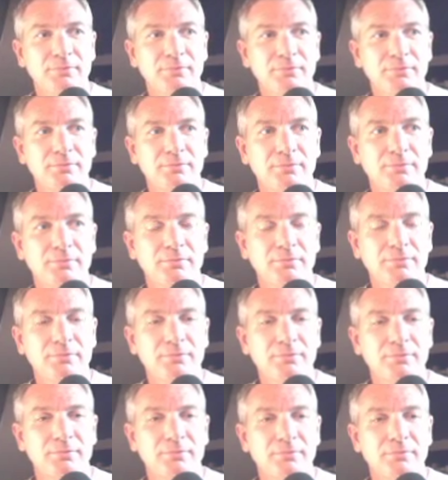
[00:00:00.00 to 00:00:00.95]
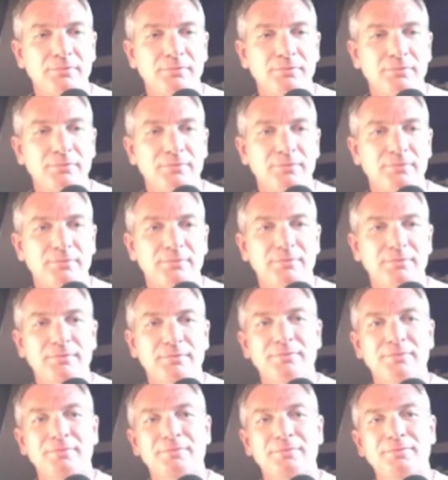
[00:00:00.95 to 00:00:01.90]

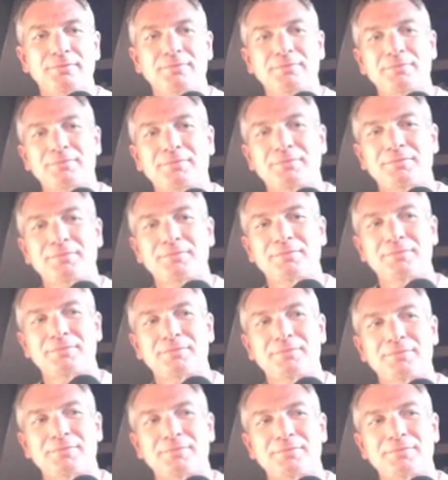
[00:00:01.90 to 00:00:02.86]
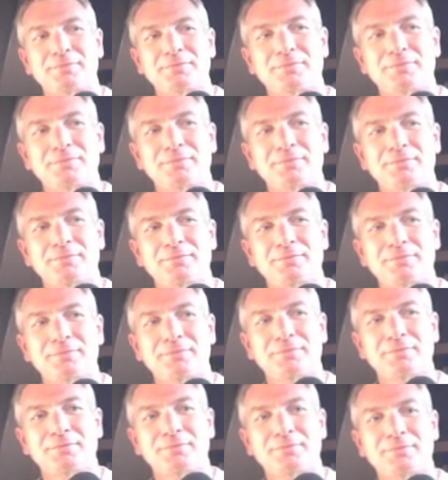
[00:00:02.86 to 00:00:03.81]

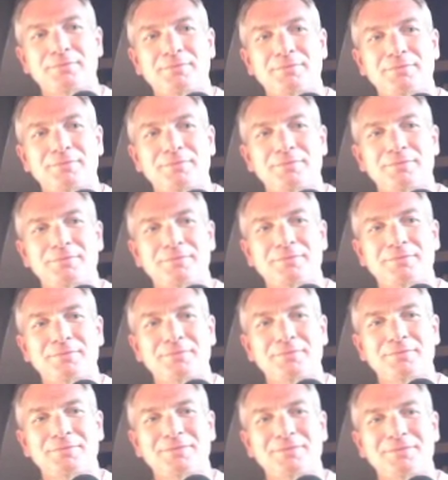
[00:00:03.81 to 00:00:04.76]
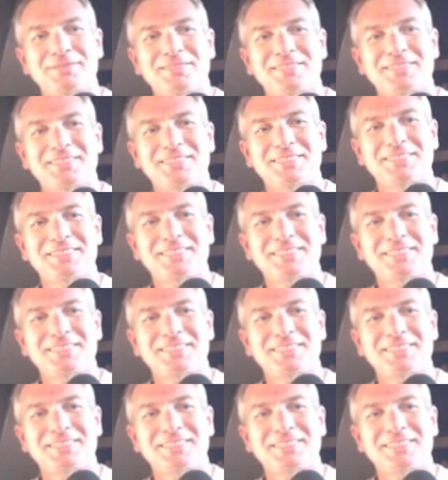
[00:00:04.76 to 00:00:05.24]
[no speech]